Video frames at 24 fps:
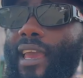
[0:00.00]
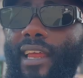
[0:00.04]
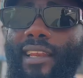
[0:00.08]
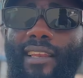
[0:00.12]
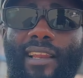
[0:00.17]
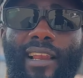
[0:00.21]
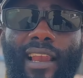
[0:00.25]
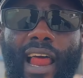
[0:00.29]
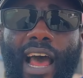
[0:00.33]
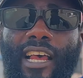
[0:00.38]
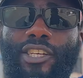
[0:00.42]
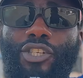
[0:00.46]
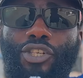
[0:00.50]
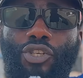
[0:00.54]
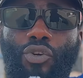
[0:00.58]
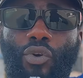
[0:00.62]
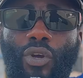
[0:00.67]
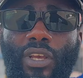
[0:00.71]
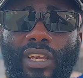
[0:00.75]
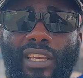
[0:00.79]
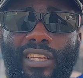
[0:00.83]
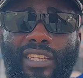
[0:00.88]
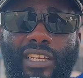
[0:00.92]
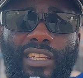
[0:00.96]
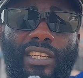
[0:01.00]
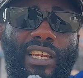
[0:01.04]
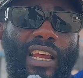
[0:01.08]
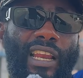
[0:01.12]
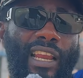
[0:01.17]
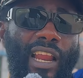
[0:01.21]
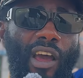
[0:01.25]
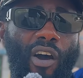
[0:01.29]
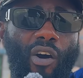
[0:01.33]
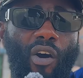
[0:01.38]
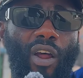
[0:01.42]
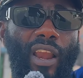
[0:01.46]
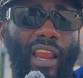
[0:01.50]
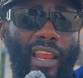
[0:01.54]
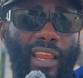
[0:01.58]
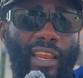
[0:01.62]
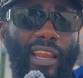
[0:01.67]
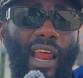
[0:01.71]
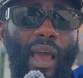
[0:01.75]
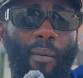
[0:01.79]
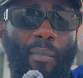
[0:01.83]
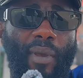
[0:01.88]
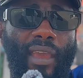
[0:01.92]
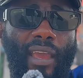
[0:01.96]
the last show he did in
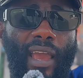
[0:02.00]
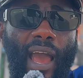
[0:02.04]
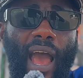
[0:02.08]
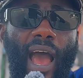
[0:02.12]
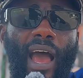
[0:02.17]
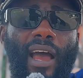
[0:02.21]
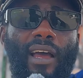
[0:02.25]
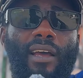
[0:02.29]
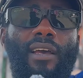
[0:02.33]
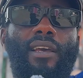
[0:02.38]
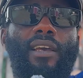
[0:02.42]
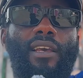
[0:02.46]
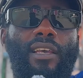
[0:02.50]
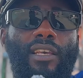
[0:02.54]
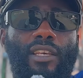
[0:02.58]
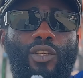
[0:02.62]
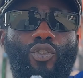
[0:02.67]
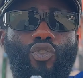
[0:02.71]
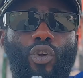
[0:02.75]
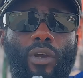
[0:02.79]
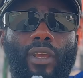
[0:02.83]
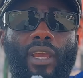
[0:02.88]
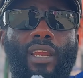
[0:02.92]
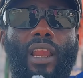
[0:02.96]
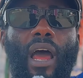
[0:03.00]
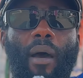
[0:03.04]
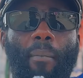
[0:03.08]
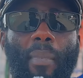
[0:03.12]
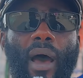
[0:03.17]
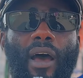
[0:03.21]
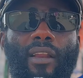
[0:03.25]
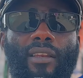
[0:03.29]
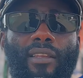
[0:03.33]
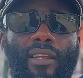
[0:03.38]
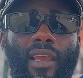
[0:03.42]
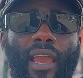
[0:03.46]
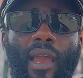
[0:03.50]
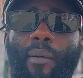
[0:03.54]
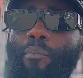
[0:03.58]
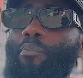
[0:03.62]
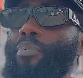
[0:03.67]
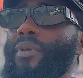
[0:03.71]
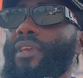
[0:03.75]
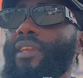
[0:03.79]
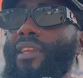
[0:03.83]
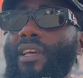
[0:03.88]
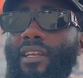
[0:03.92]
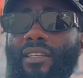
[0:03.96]
Abeka. He's talking about the
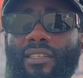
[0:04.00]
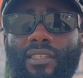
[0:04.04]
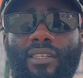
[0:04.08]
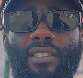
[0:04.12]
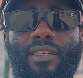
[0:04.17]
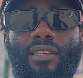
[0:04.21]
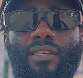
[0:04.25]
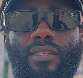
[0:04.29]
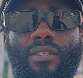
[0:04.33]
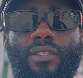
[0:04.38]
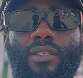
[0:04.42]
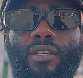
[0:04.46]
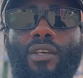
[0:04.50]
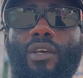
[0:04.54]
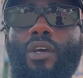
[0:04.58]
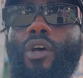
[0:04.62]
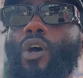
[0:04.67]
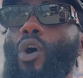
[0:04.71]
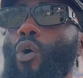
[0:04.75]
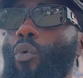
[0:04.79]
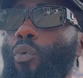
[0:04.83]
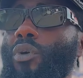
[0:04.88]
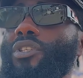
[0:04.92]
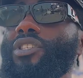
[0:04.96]
MP and things, which